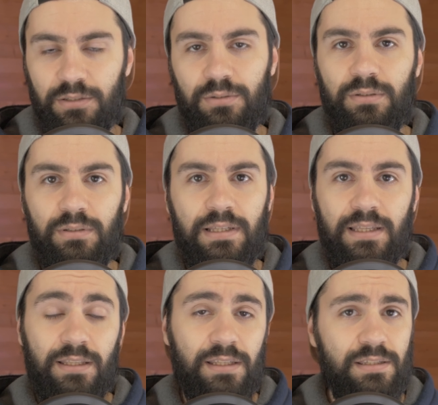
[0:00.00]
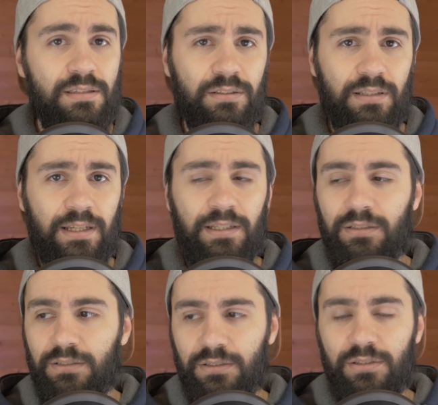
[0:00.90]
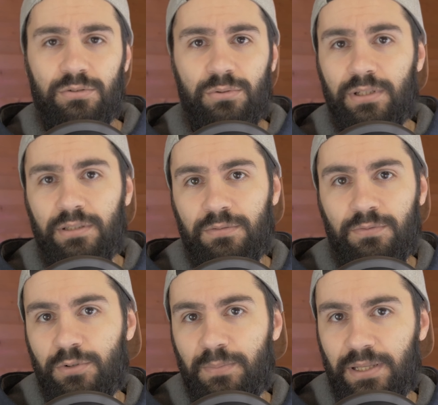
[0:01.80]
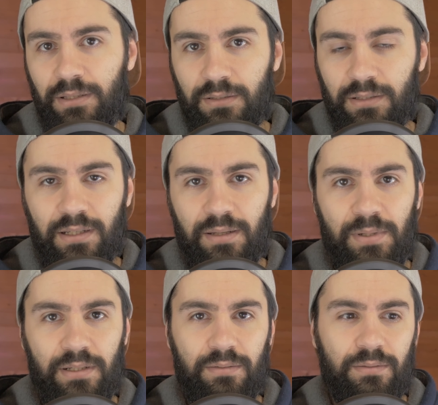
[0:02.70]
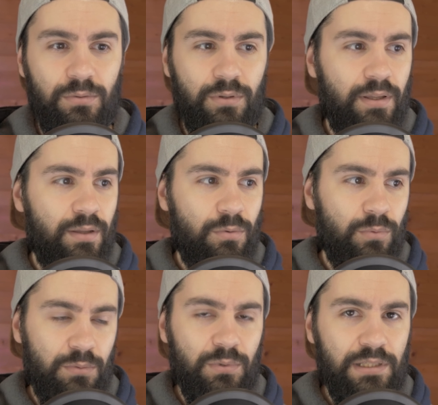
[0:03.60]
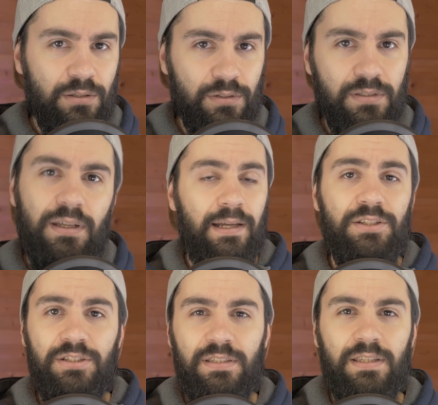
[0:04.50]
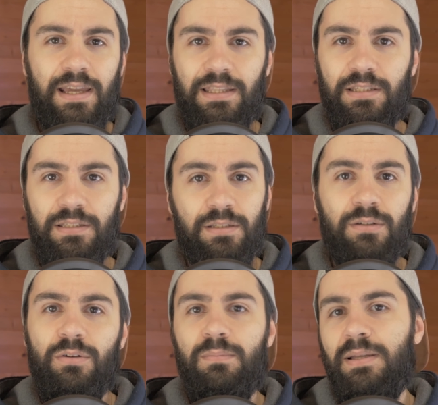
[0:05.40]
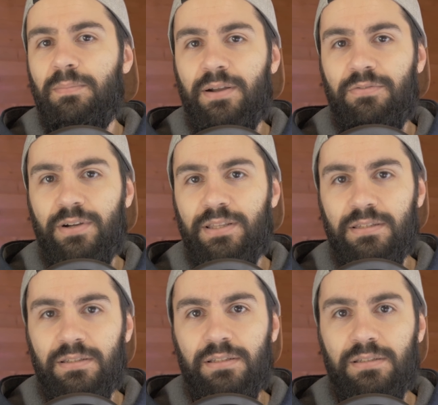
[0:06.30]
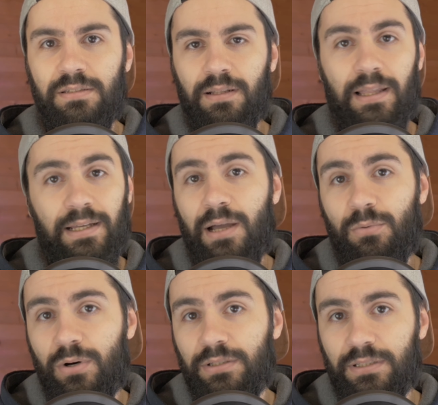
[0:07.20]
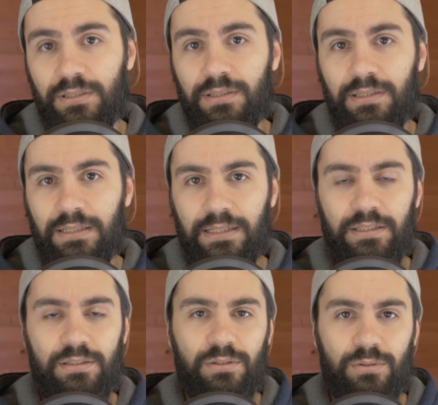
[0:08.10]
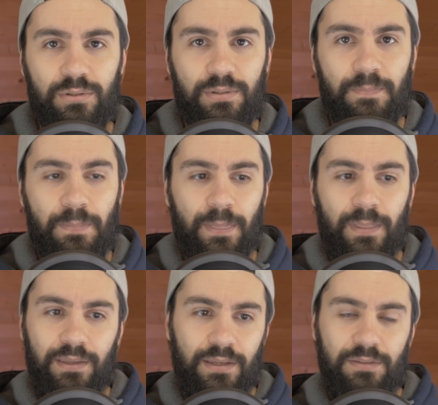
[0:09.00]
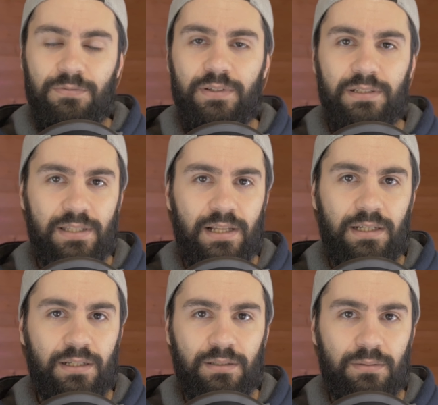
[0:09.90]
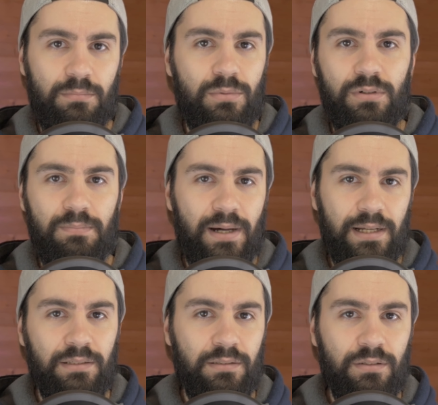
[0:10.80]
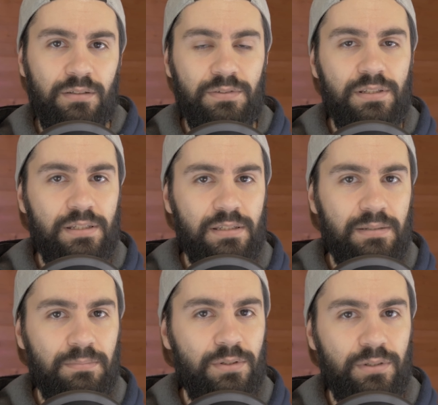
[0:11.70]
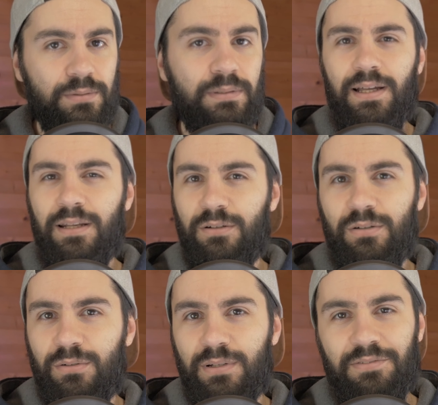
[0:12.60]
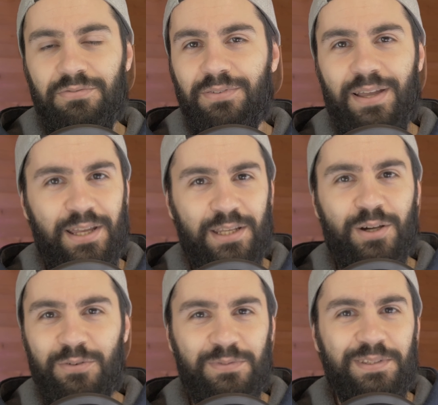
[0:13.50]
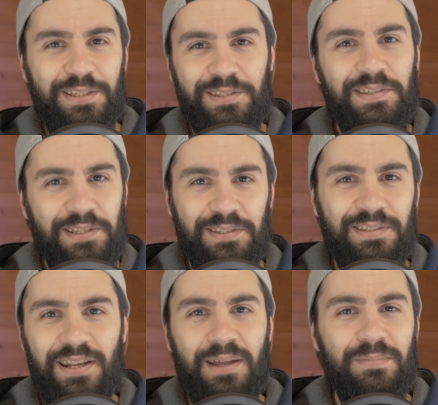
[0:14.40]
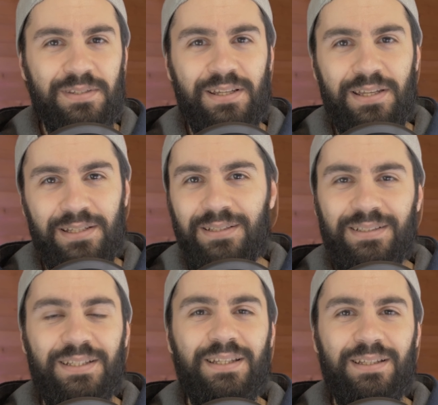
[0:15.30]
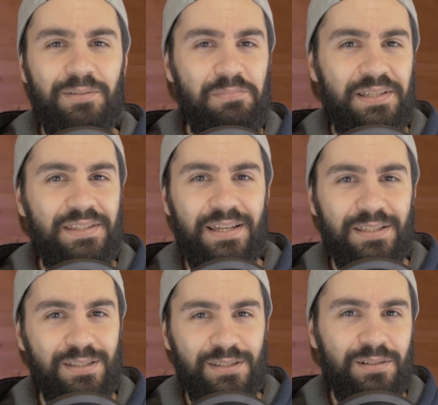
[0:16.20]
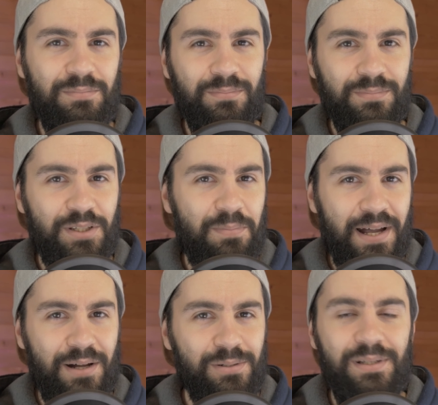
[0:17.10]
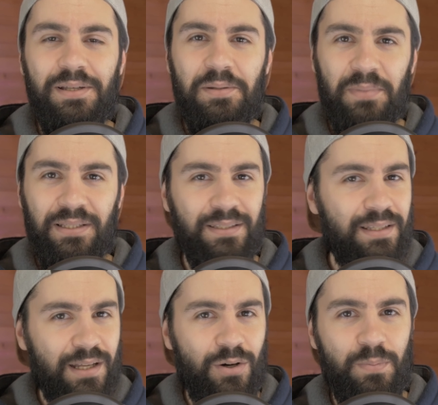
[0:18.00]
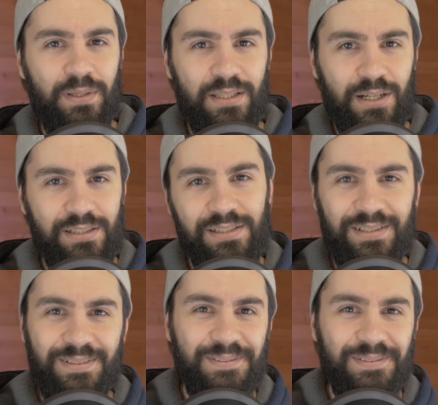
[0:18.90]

So it's not like suited for me. I mean, with Windows, I can just edit all my preferences like I want. And so it feels like more mine of a system, you know. I don't know if any of these things that I'm saying makes sense somehow, but hope it does.